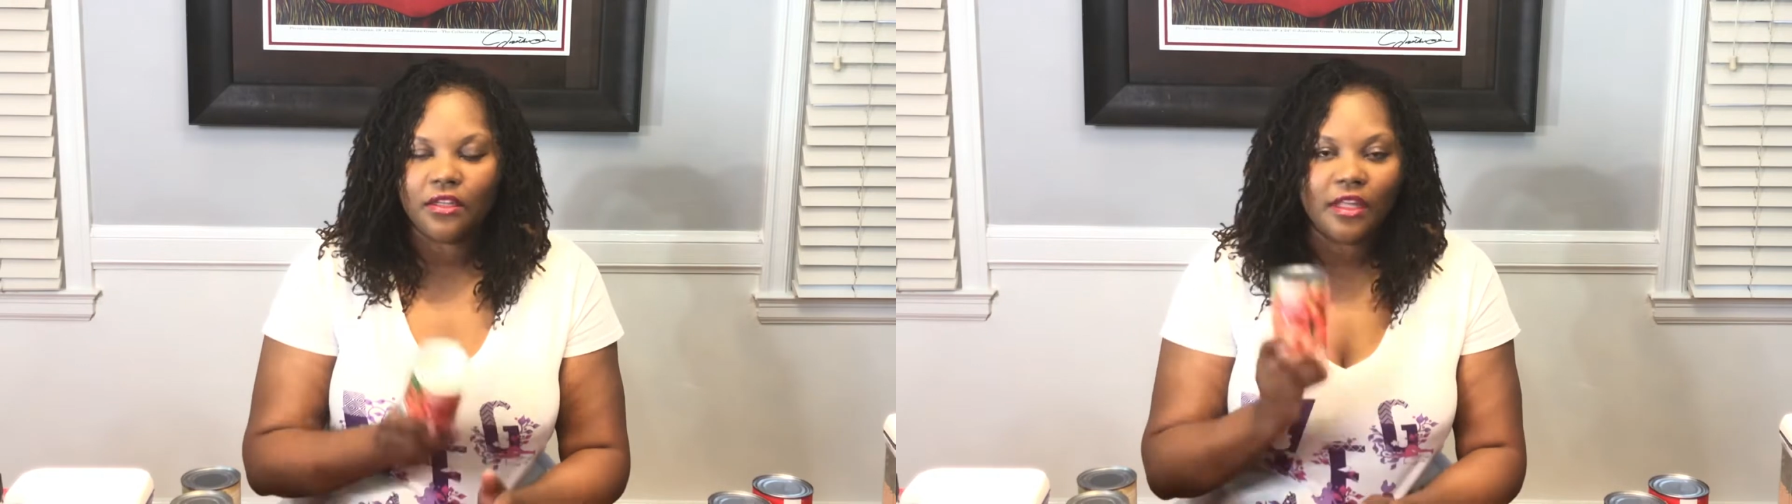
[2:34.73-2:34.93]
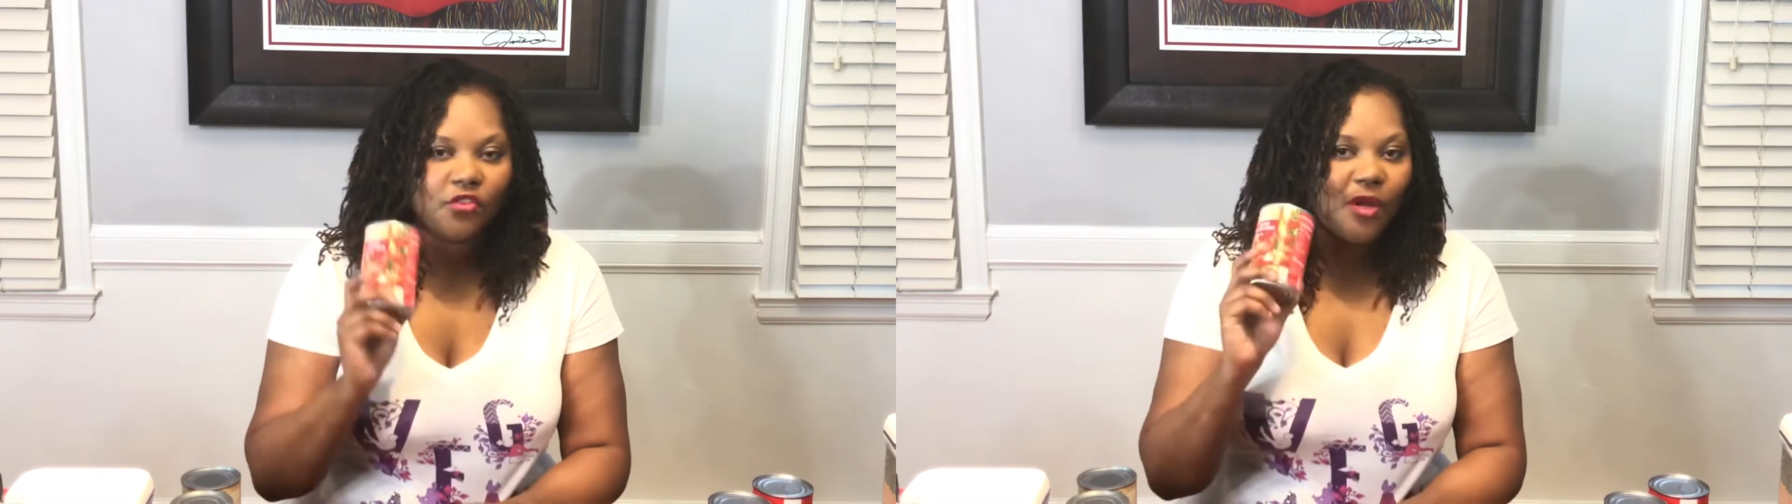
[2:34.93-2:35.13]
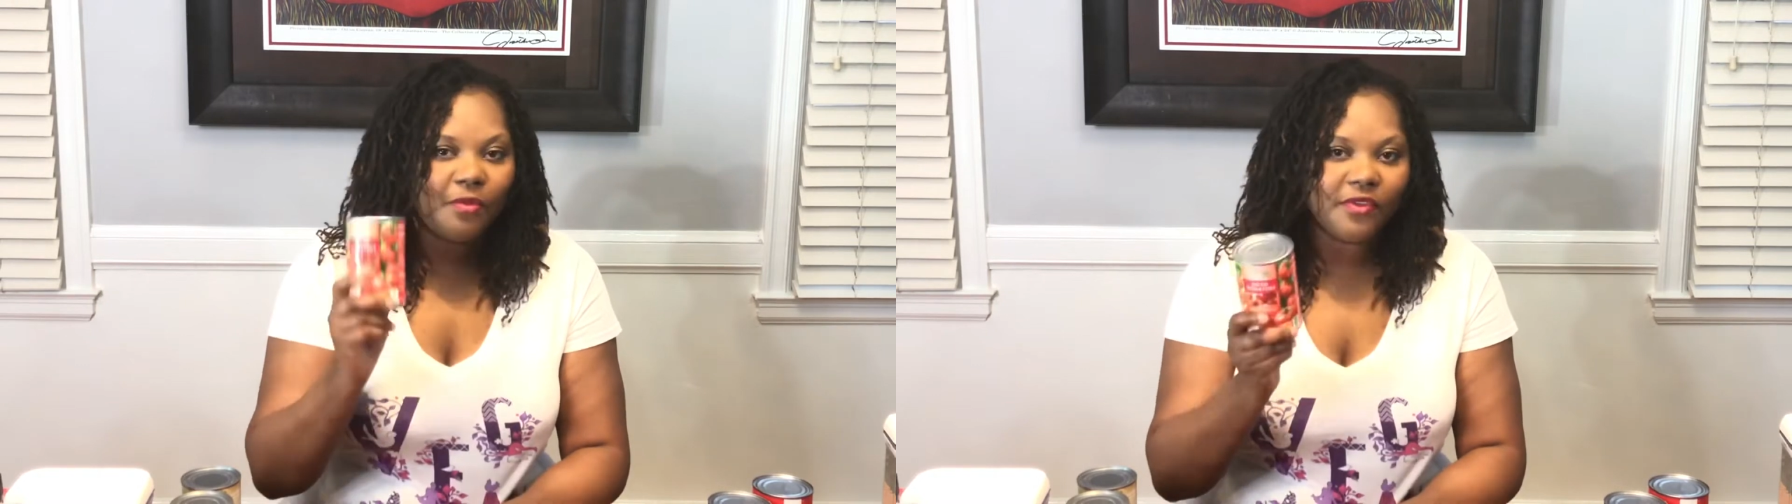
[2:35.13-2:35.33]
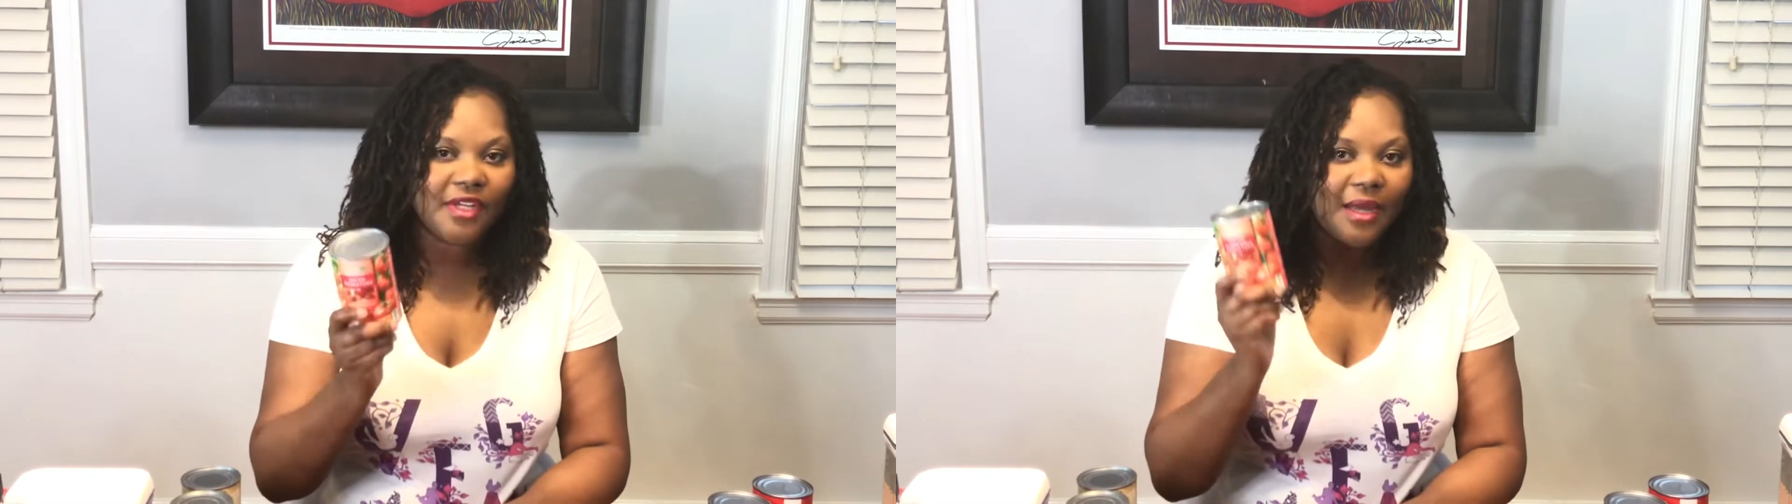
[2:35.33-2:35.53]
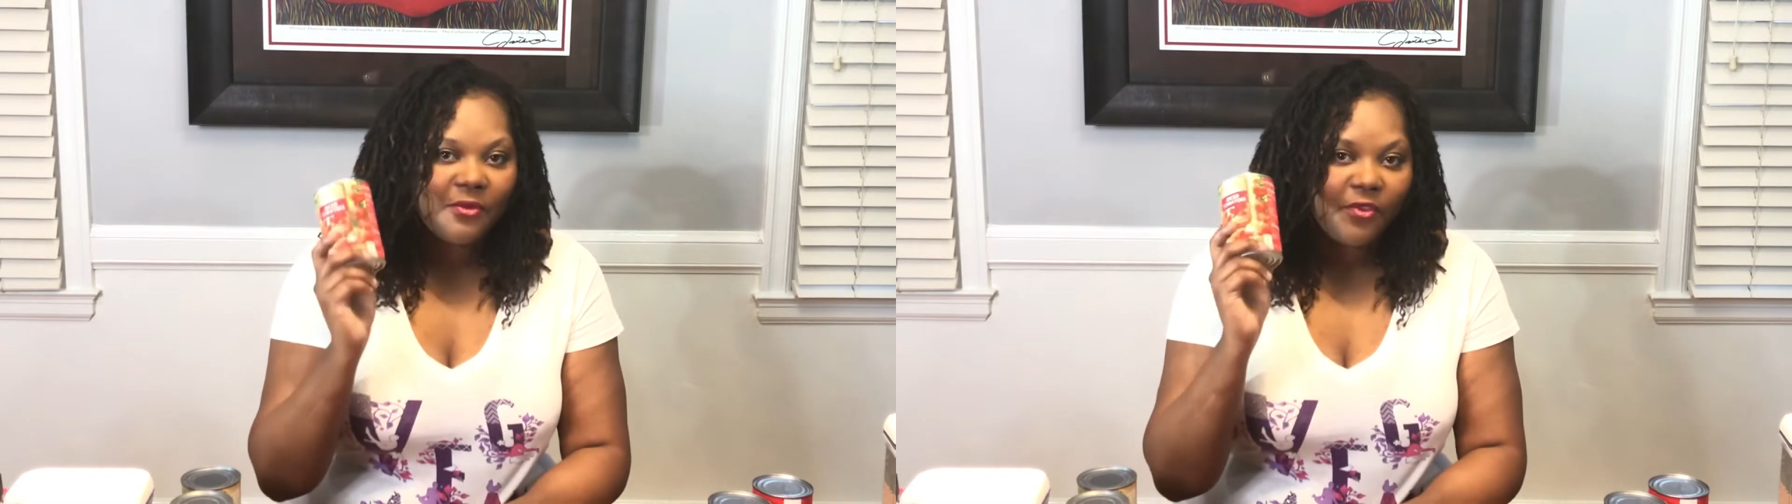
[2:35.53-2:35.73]
a drop of a
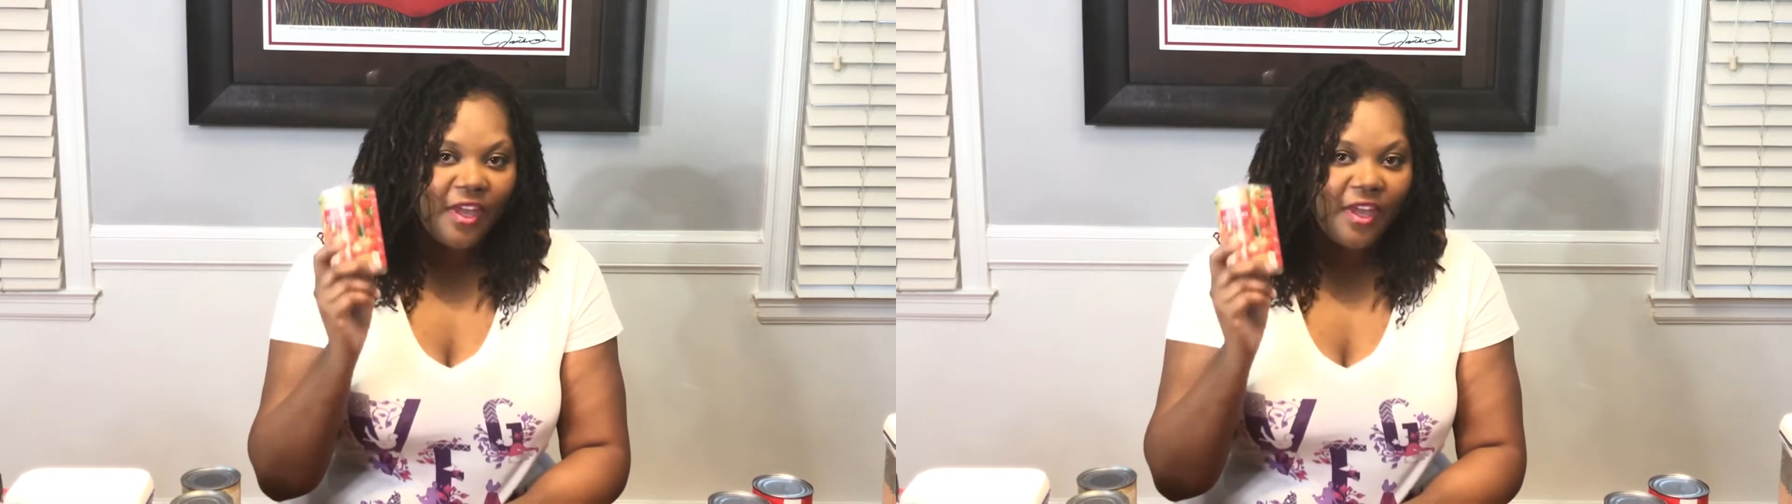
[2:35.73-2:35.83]
dime if you